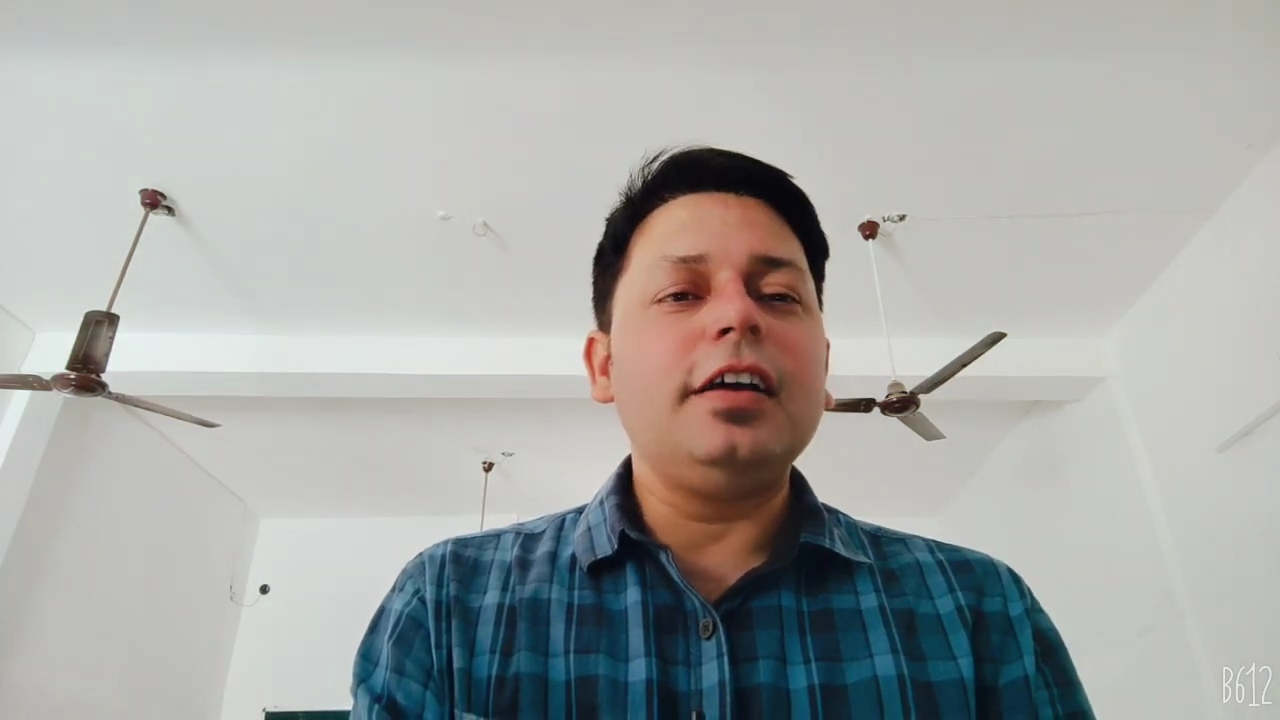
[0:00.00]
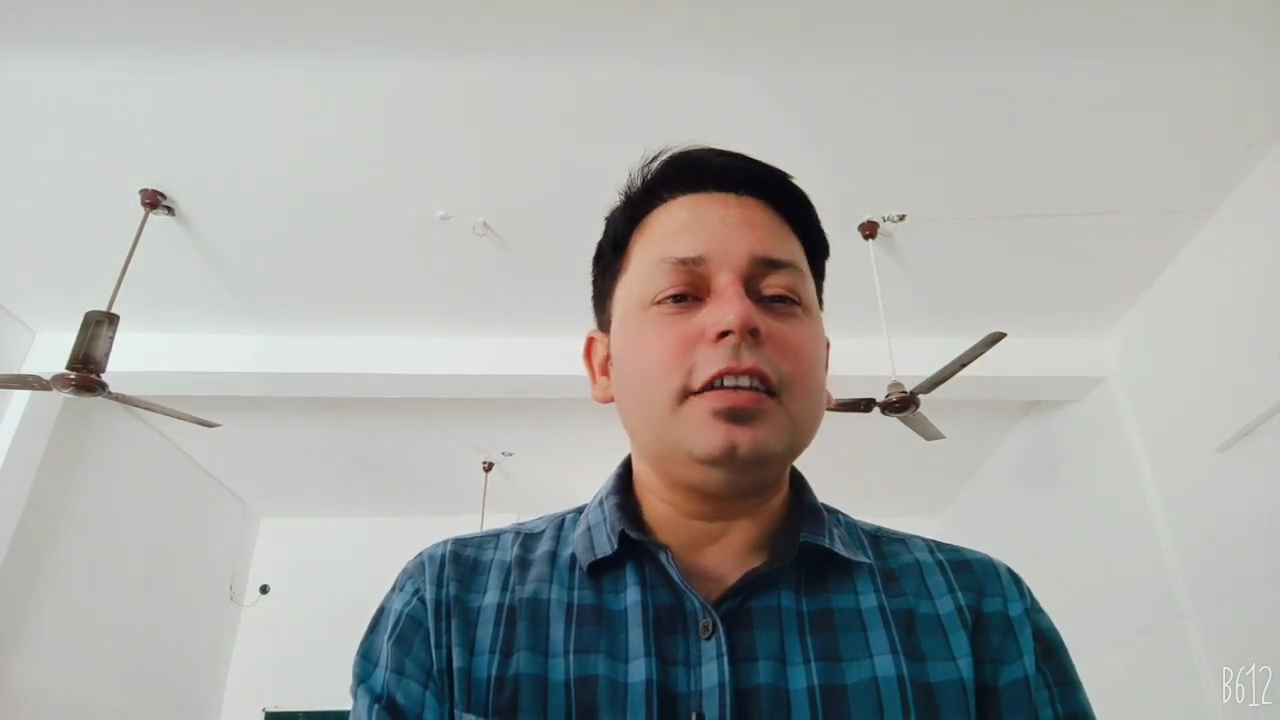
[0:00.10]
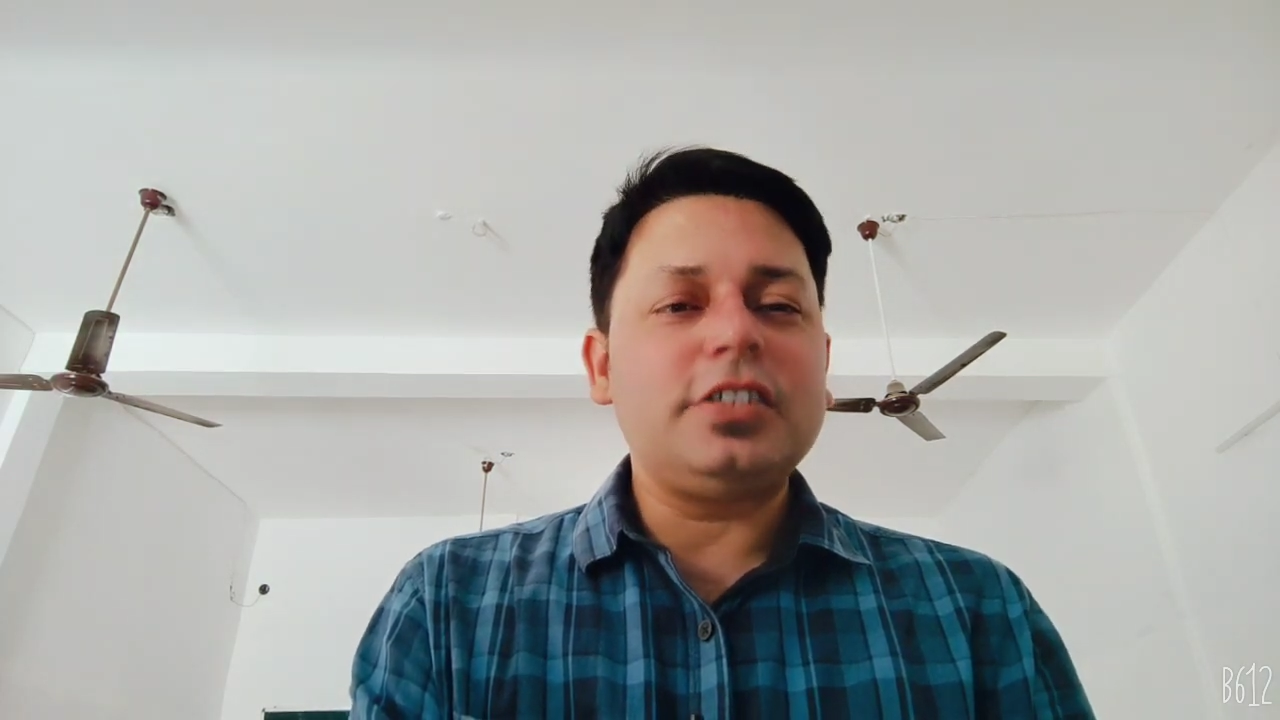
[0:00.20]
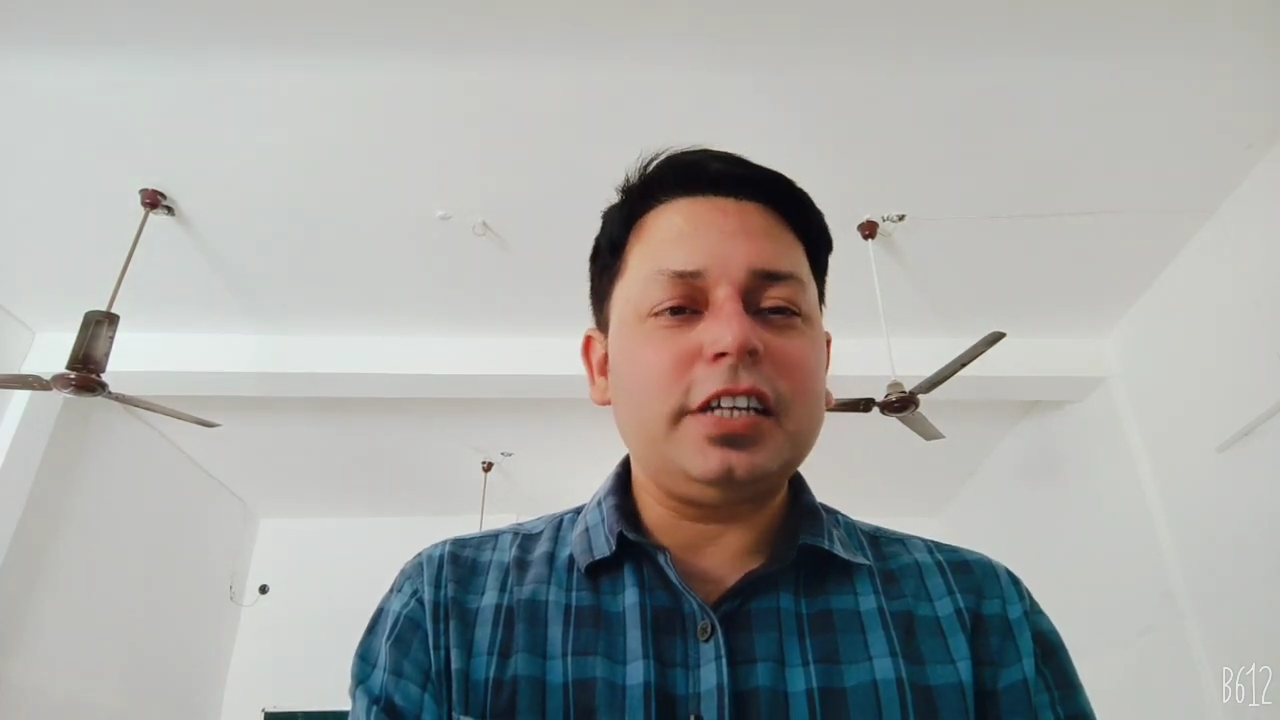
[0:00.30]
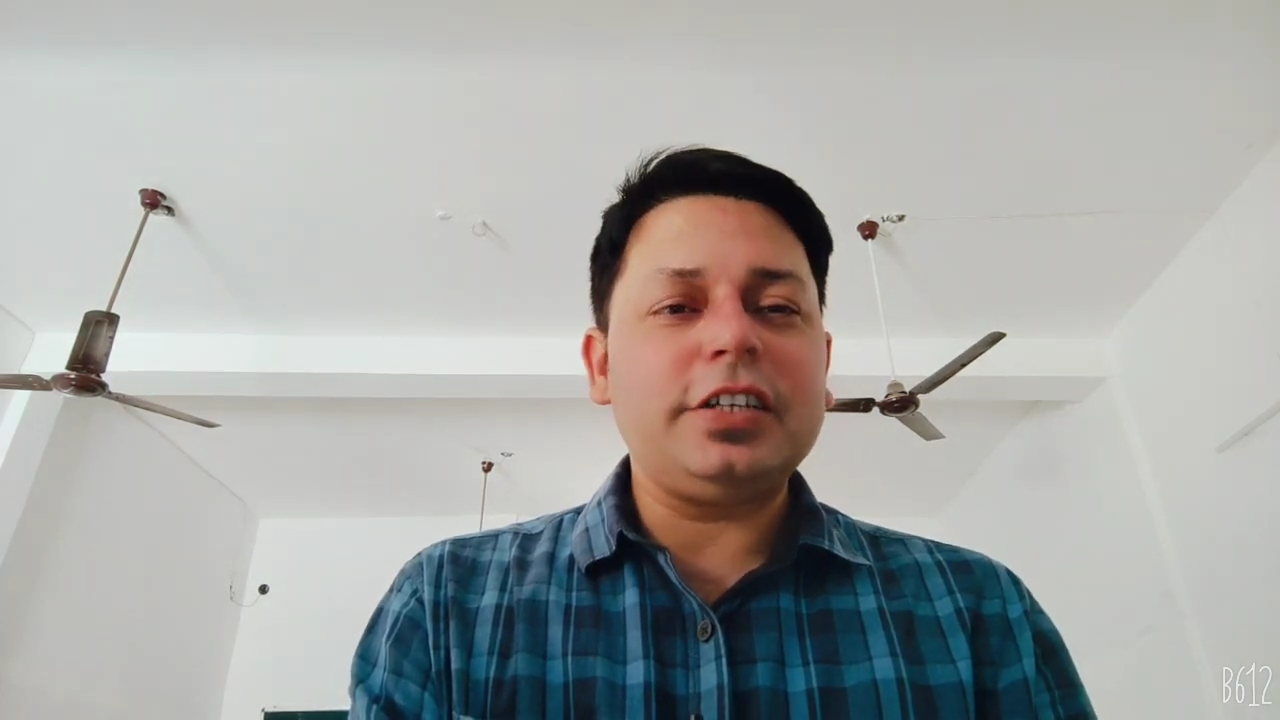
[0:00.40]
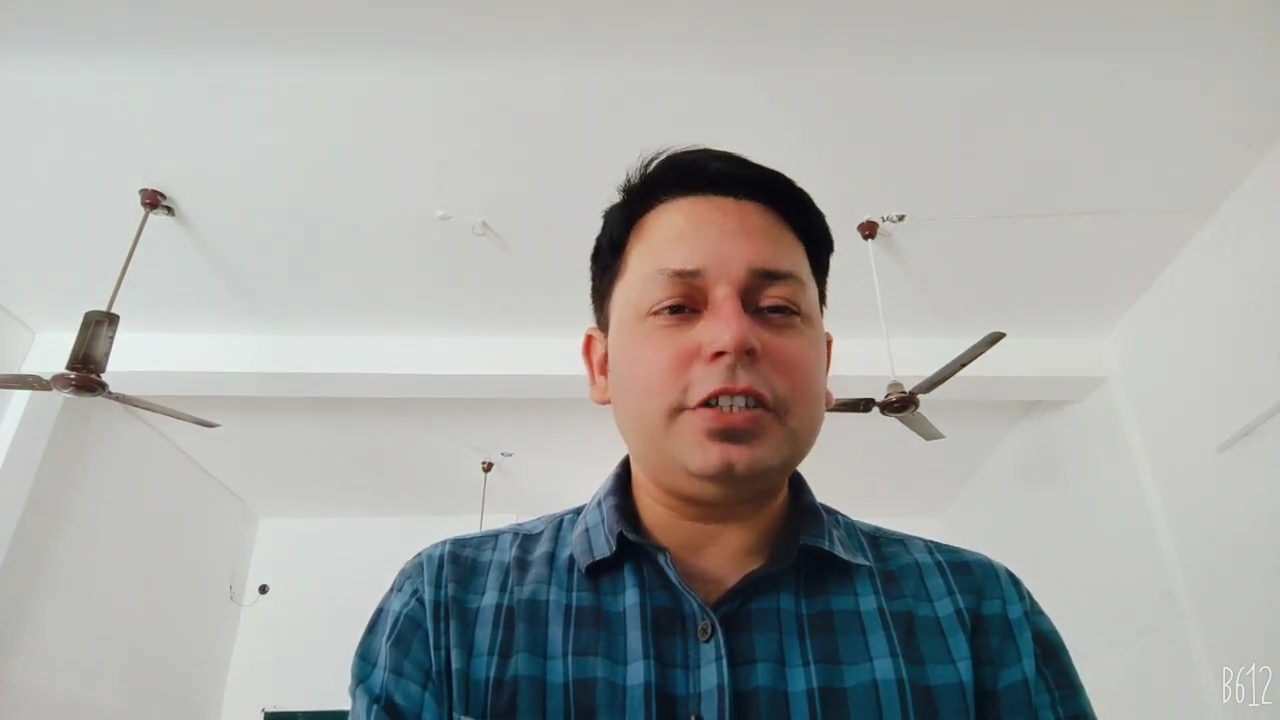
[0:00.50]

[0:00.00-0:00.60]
Stay